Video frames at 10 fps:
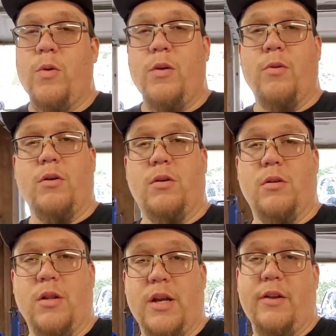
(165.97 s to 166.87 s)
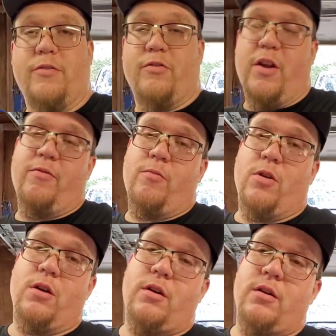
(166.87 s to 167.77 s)
we will leave straight from
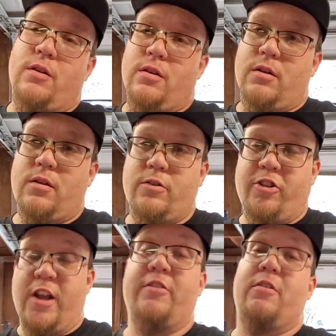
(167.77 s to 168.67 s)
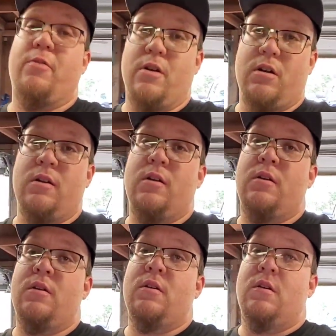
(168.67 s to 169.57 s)
work, change at work,
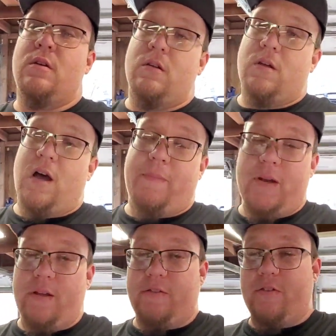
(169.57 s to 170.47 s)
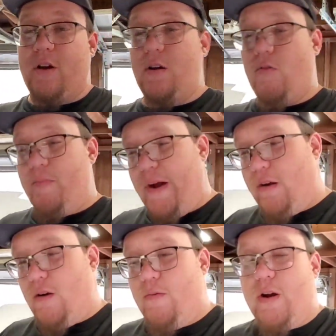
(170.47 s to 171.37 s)
hop in his truck or
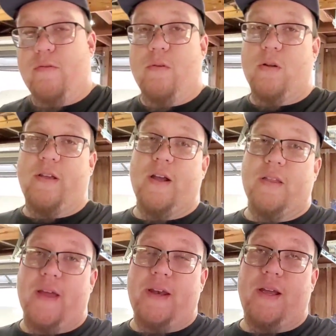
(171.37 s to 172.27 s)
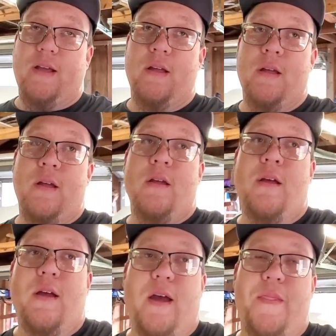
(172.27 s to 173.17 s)
my car, whatever we're taking that day,
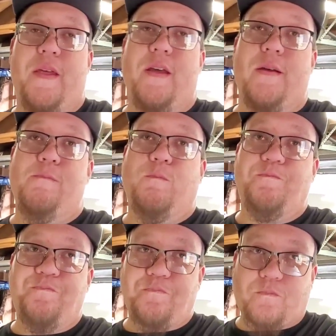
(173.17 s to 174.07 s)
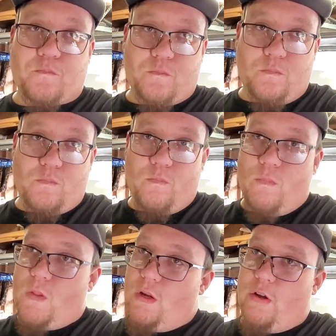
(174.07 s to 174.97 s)
and then
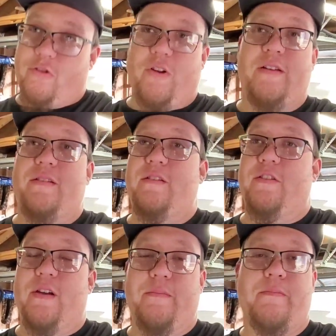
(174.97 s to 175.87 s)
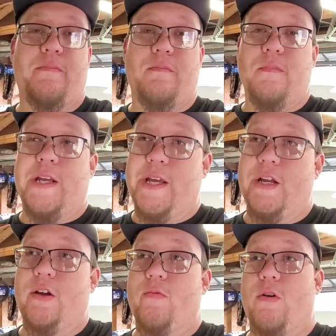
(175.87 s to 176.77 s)
go straight to the gym,
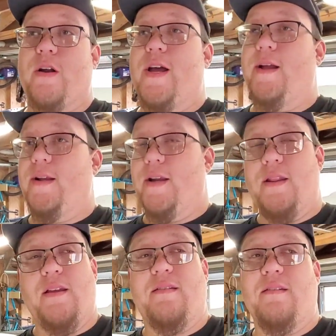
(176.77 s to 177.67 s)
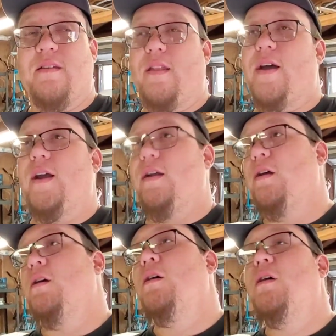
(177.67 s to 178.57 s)
get a good workout in. And this isn't
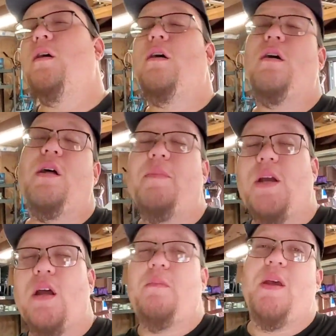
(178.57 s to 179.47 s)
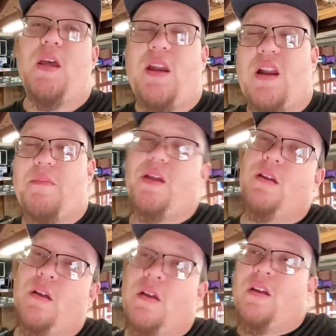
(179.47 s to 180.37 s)
like, oh, I'm going to come in and I'm
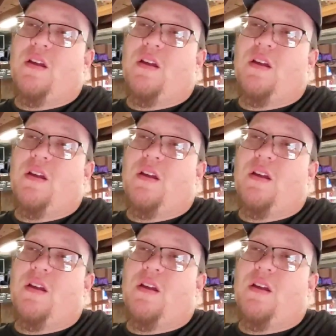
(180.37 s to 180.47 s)
going